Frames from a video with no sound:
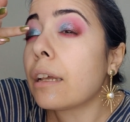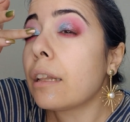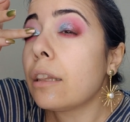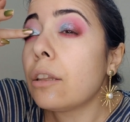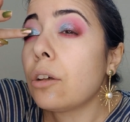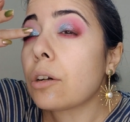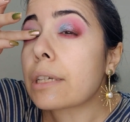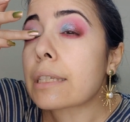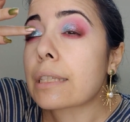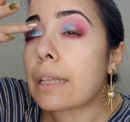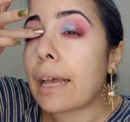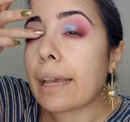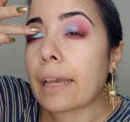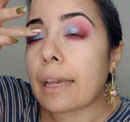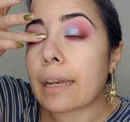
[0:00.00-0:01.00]
looks
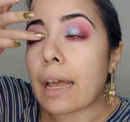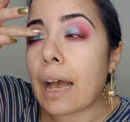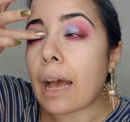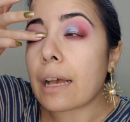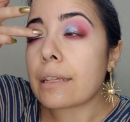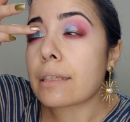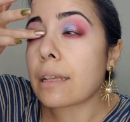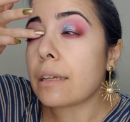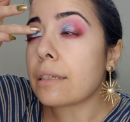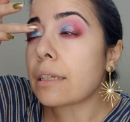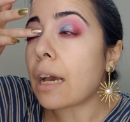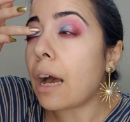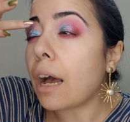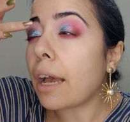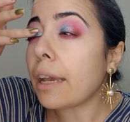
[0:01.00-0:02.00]
like it has
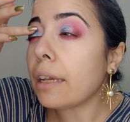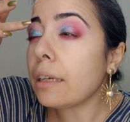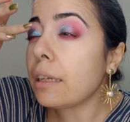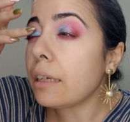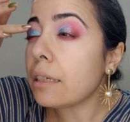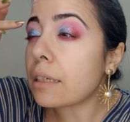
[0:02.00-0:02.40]
tiny,